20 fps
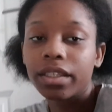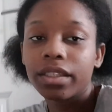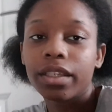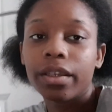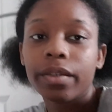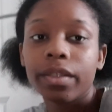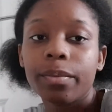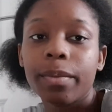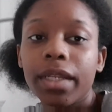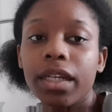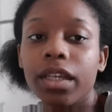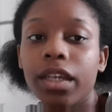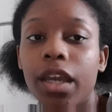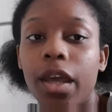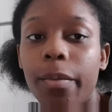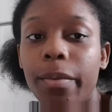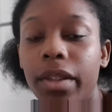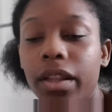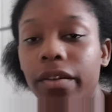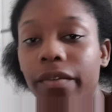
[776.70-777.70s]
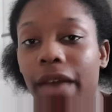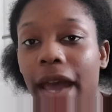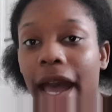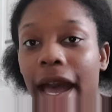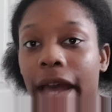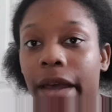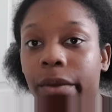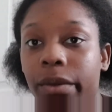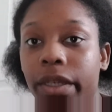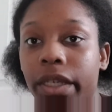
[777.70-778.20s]
so it's been a couple of
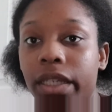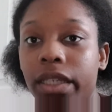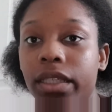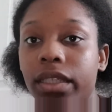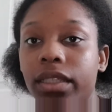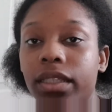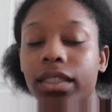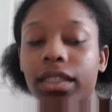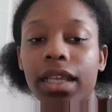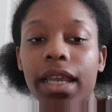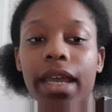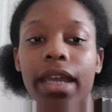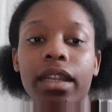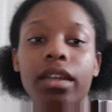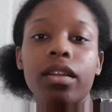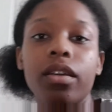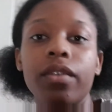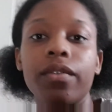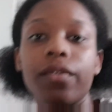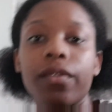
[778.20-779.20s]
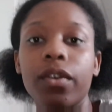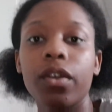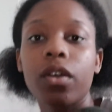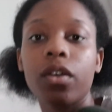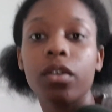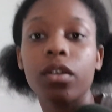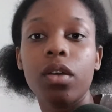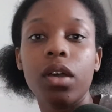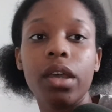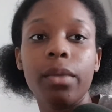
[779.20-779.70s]
hours and I've got
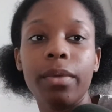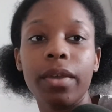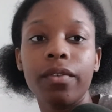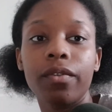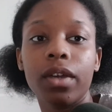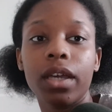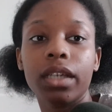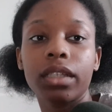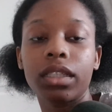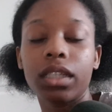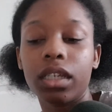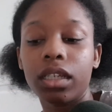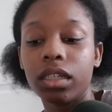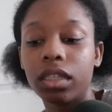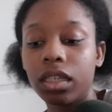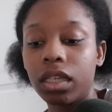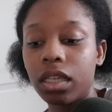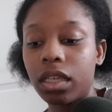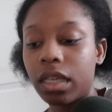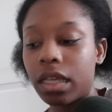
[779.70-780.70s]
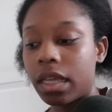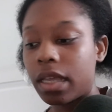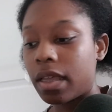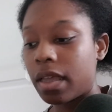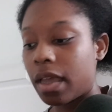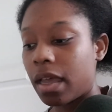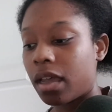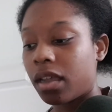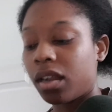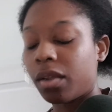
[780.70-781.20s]
quite a bit of work done.
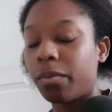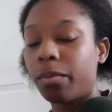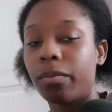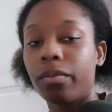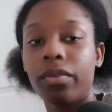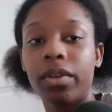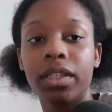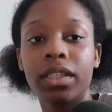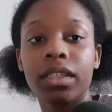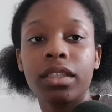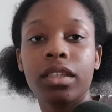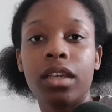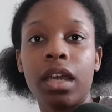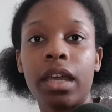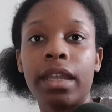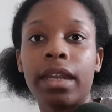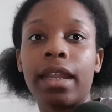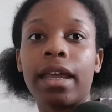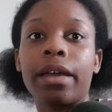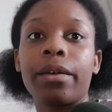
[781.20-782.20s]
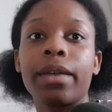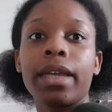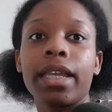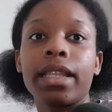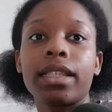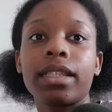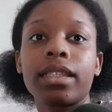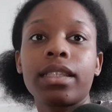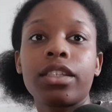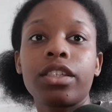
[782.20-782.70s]
I'm pretty tired now.
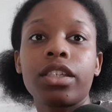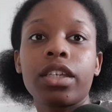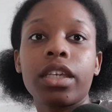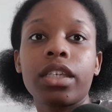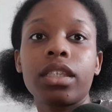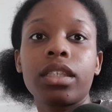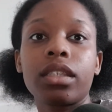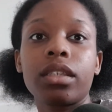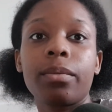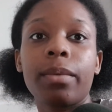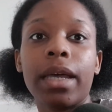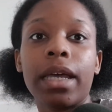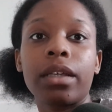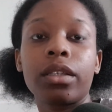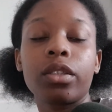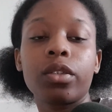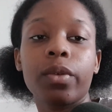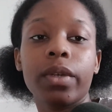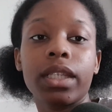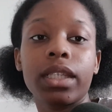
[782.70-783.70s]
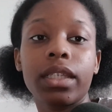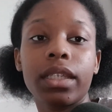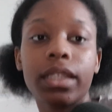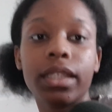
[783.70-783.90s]
It's just about 20